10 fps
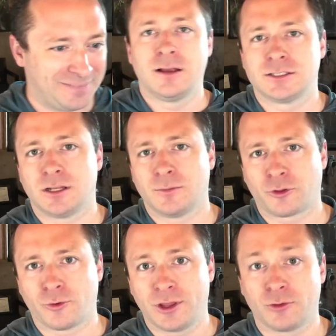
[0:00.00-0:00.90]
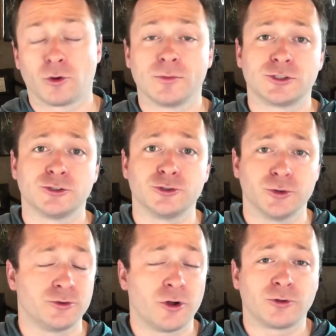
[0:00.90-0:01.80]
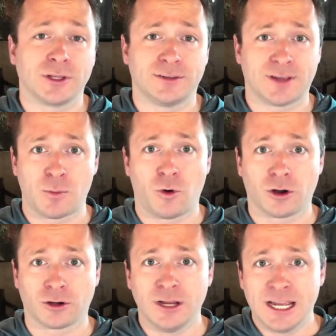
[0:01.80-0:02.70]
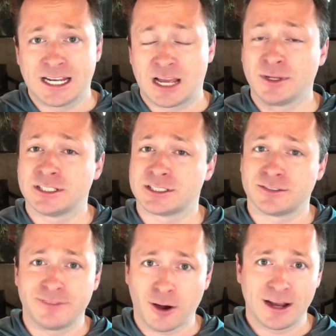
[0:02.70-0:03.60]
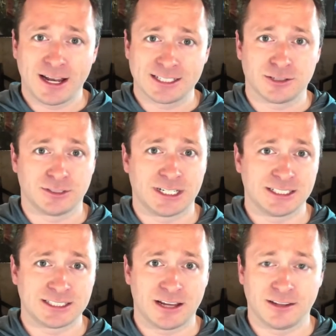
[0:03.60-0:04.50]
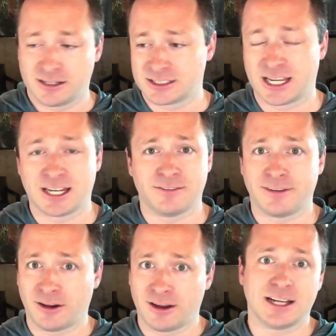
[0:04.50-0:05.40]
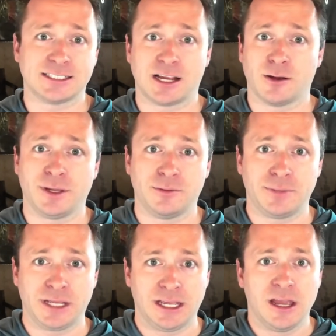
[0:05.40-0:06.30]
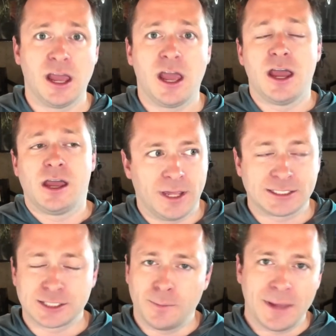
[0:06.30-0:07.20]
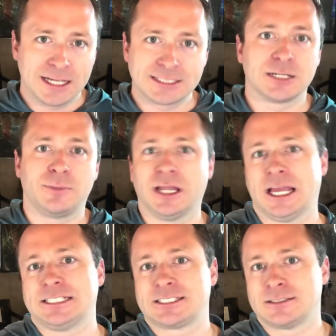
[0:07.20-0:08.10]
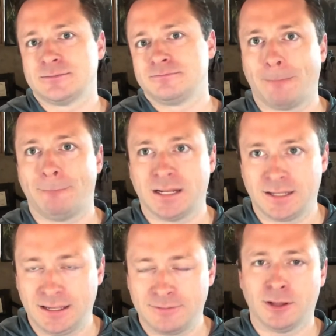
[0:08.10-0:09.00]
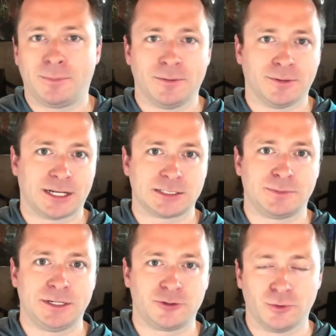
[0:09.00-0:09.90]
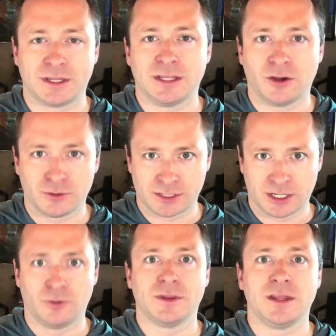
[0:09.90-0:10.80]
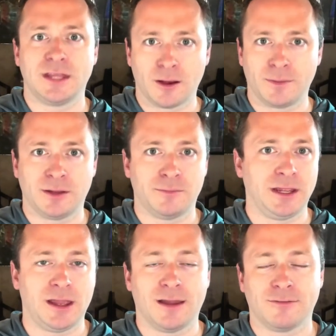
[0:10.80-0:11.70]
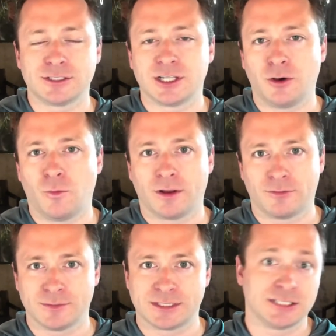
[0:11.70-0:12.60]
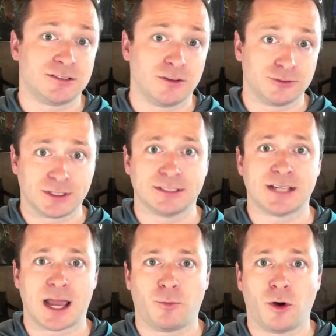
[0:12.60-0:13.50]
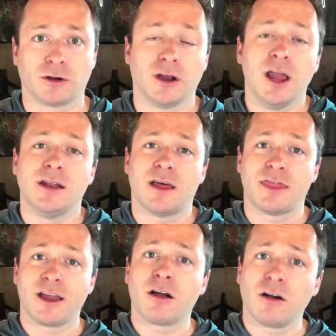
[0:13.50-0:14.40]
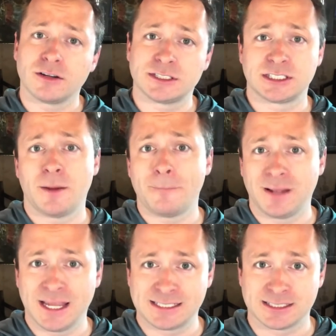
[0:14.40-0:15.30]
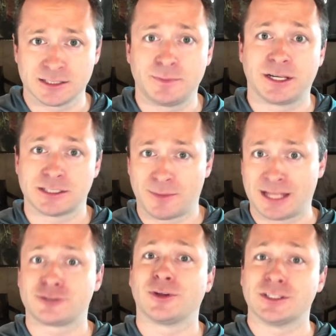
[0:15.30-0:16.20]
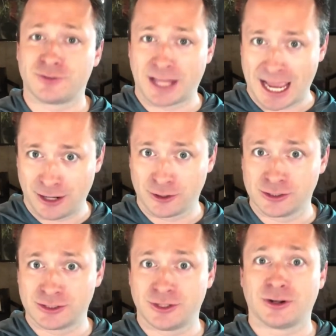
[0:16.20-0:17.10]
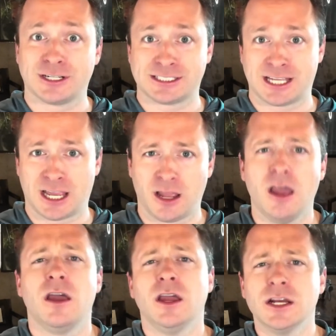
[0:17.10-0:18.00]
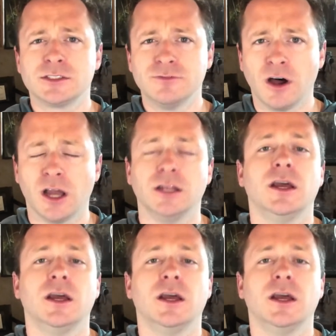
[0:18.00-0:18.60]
So number three, the rumors are true. Don't drink the tap water. I've been to some very nice hotels down there, stayed in a very nice Airbnb. It's an amazing place. But even the people that I speak to within the hotel, within the Airbnb, every single one of them says, don't drink the tap water. Now, there are some places, because I'm answering this for the haters that are gonna say, it's fine.